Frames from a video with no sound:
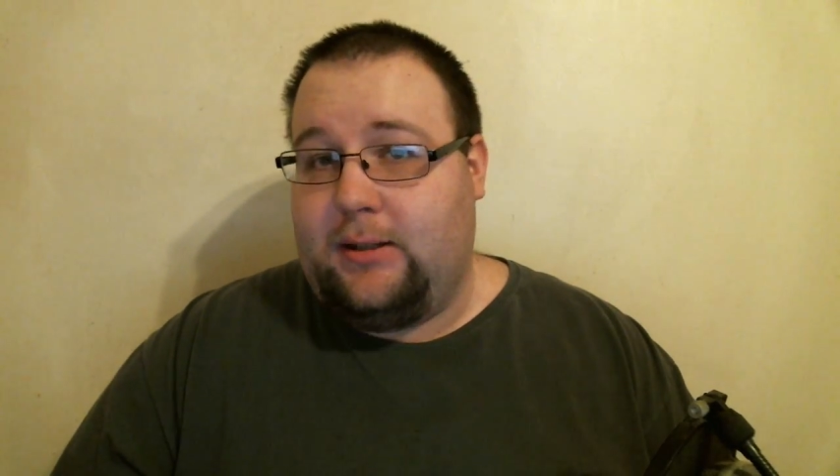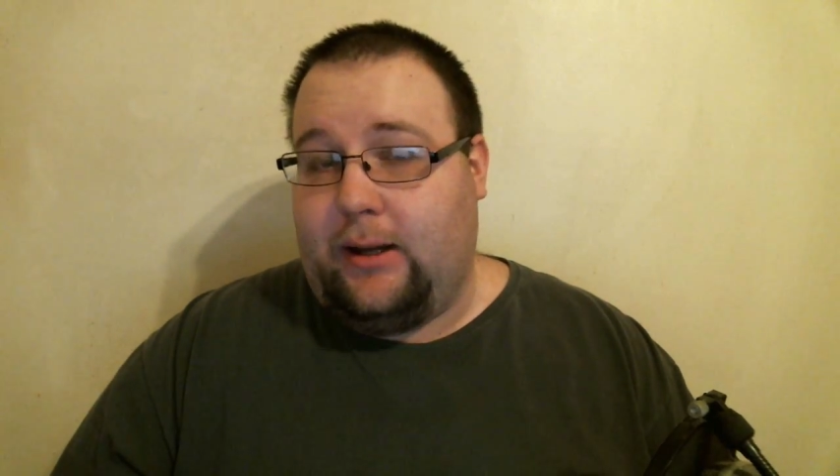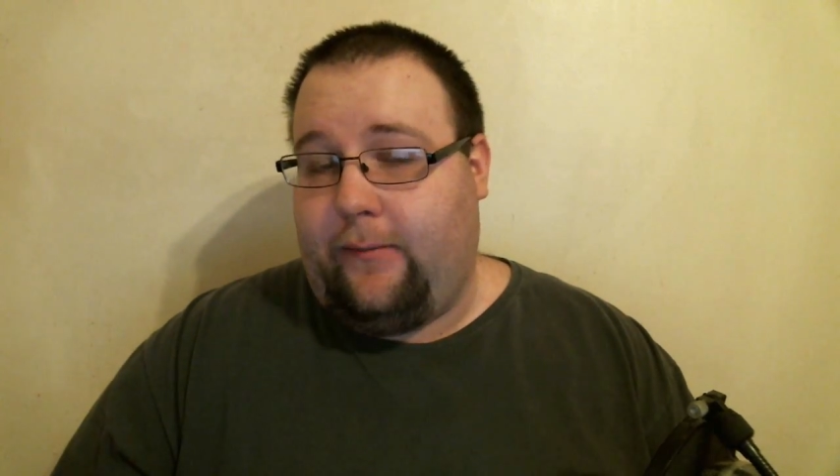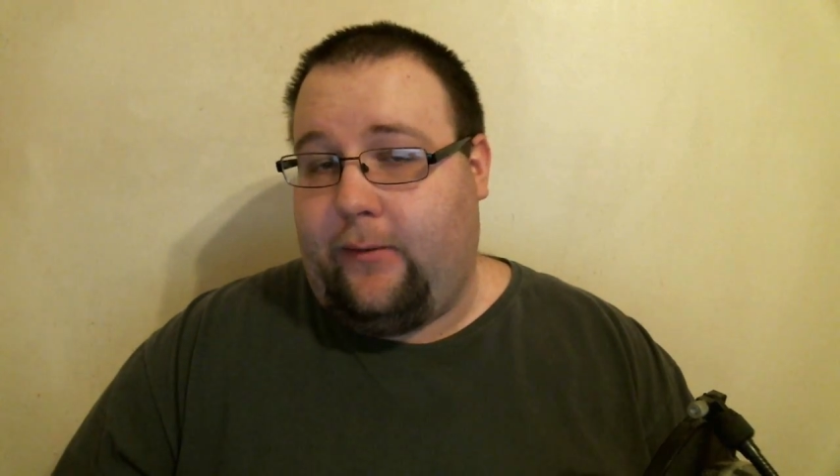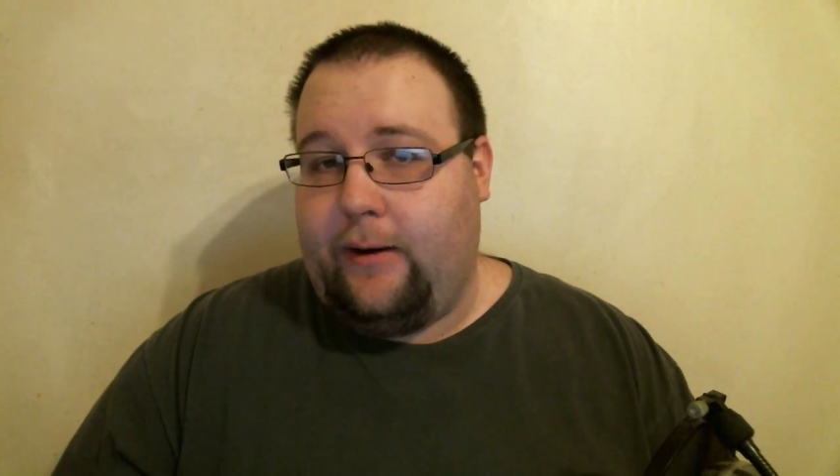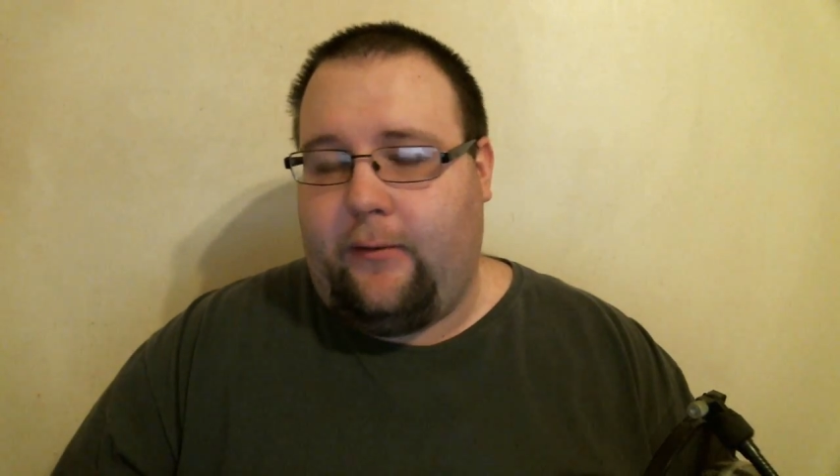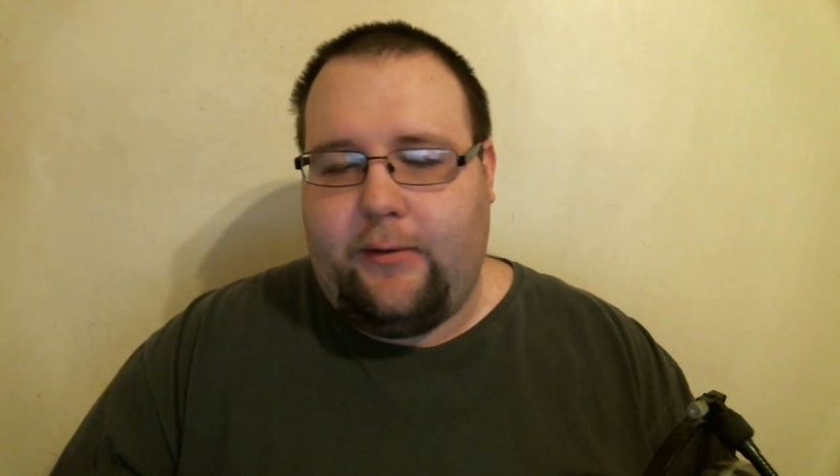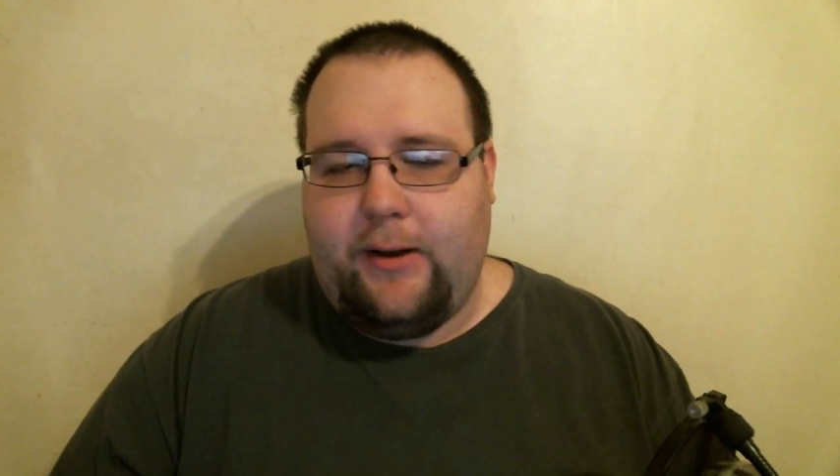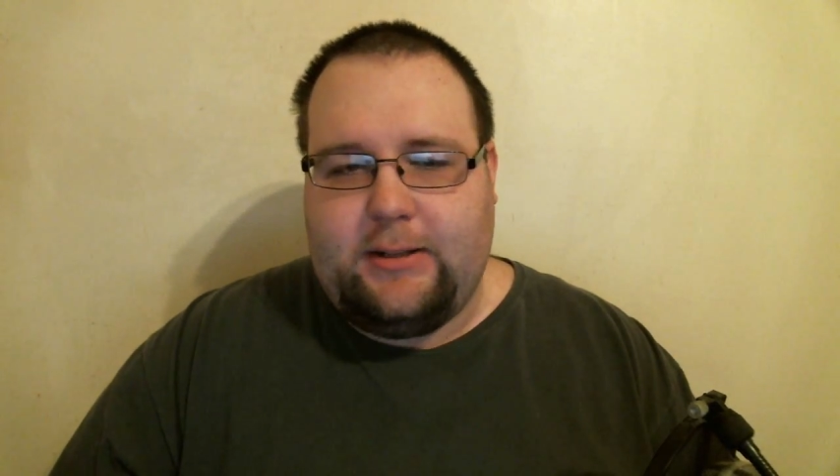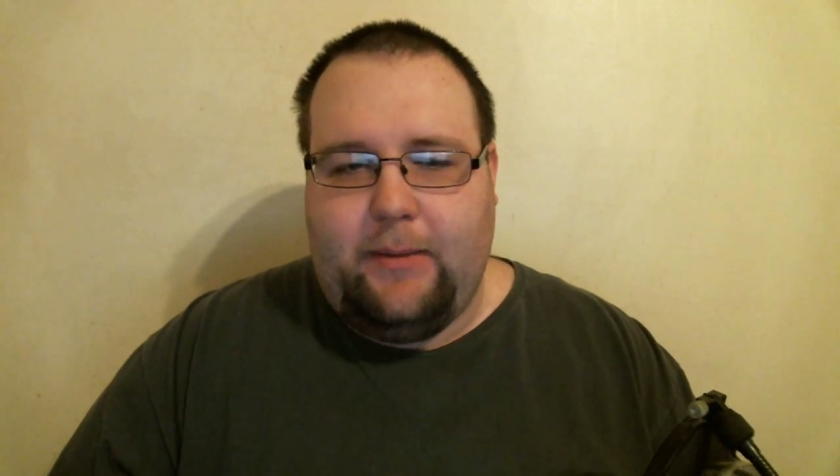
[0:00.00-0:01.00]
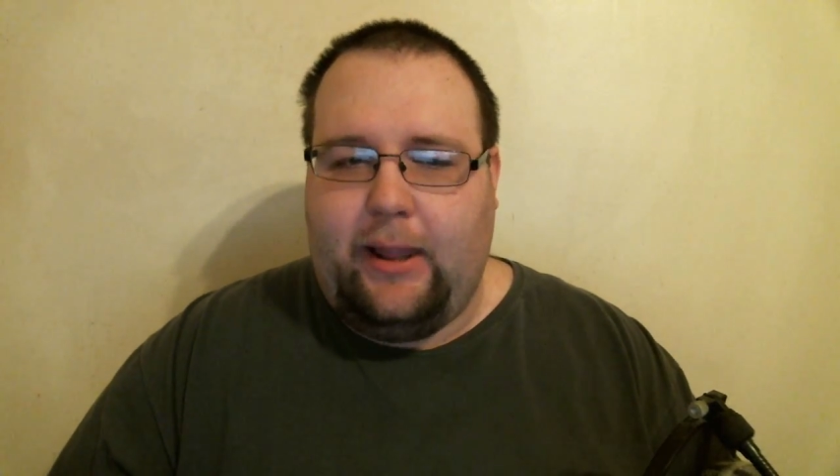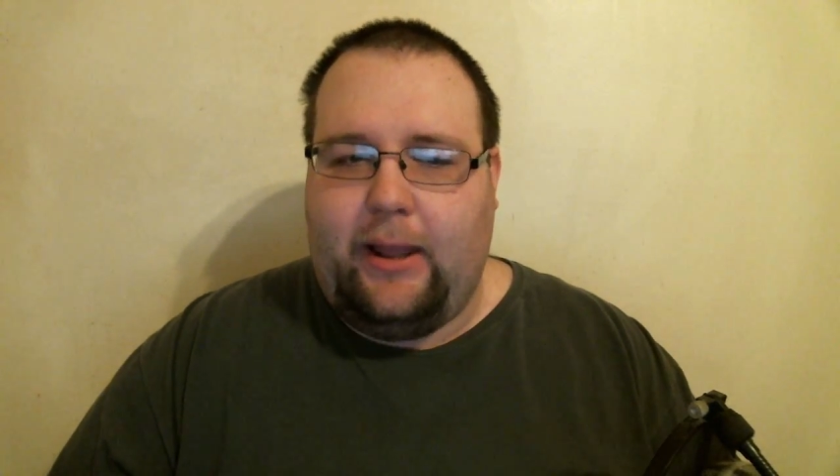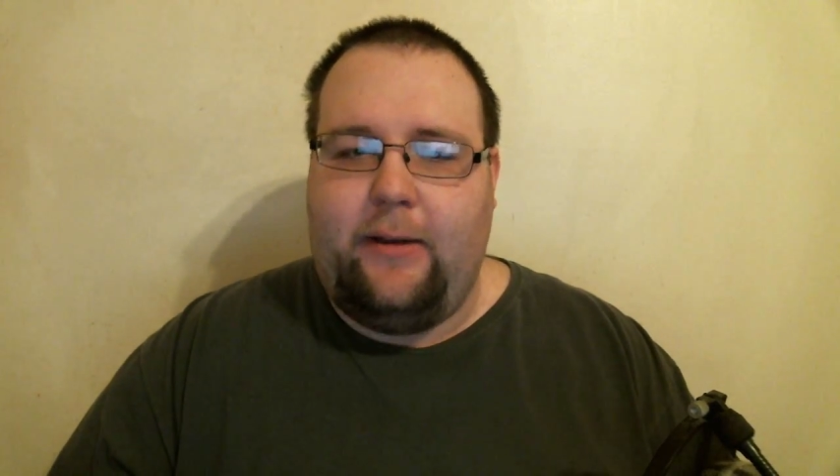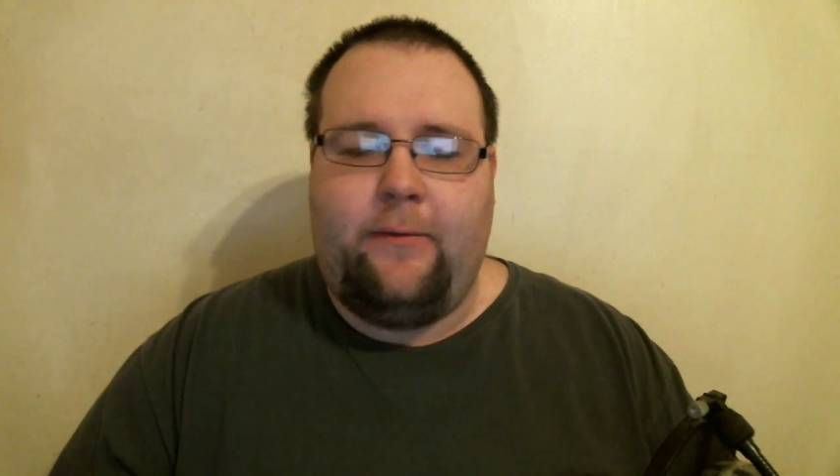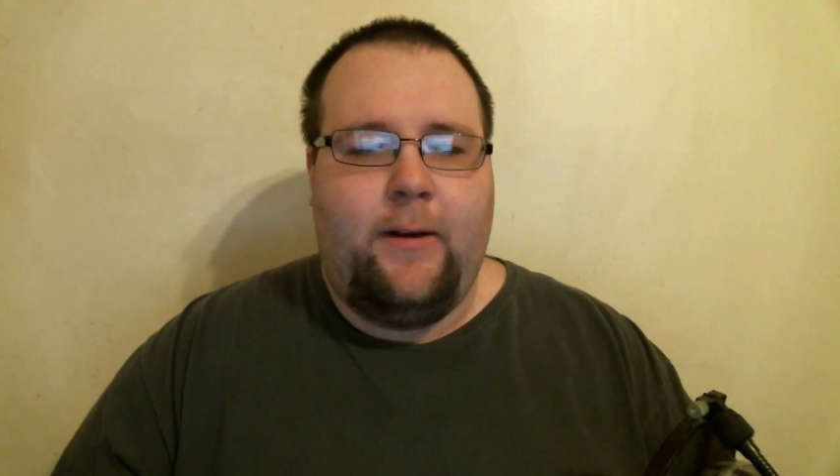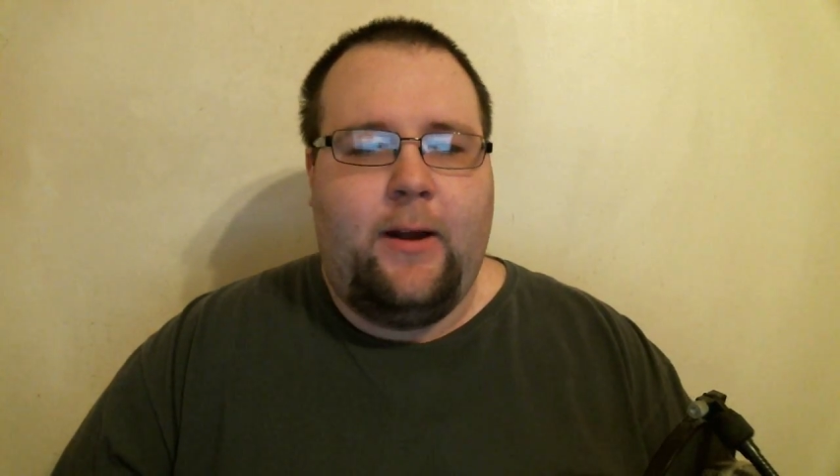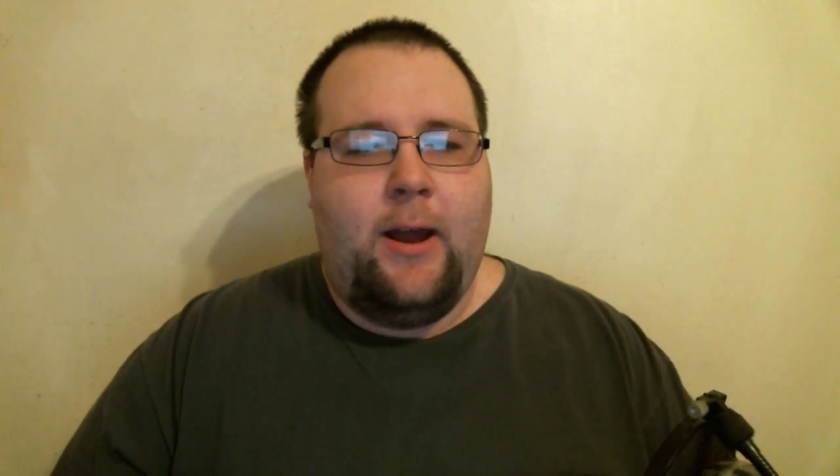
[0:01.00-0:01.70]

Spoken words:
forever, for the rest of my life.